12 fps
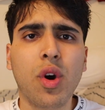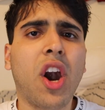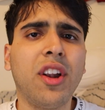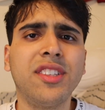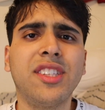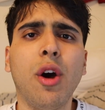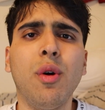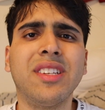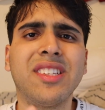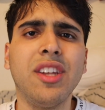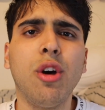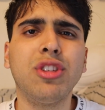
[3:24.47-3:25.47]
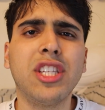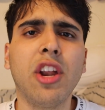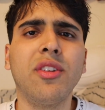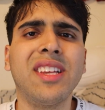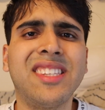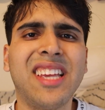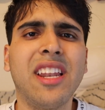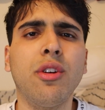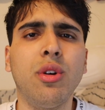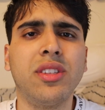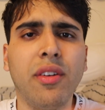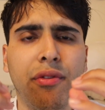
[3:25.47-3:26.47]
Regardless though, it's no secret that
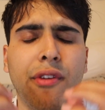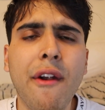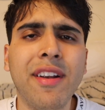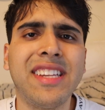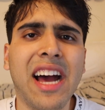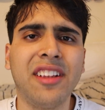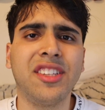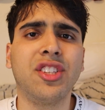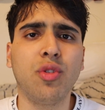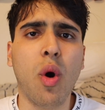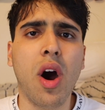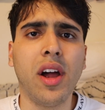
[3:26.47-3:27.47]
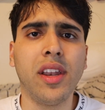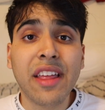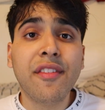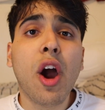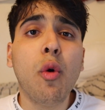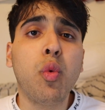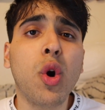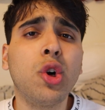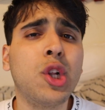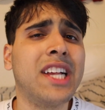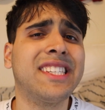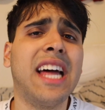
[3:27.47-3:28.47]
Senegal is a very talented squad. They've got world
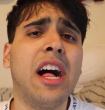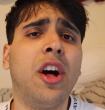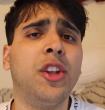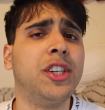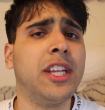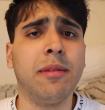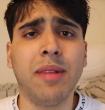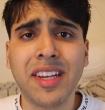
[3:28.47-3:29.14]
class talent on their team,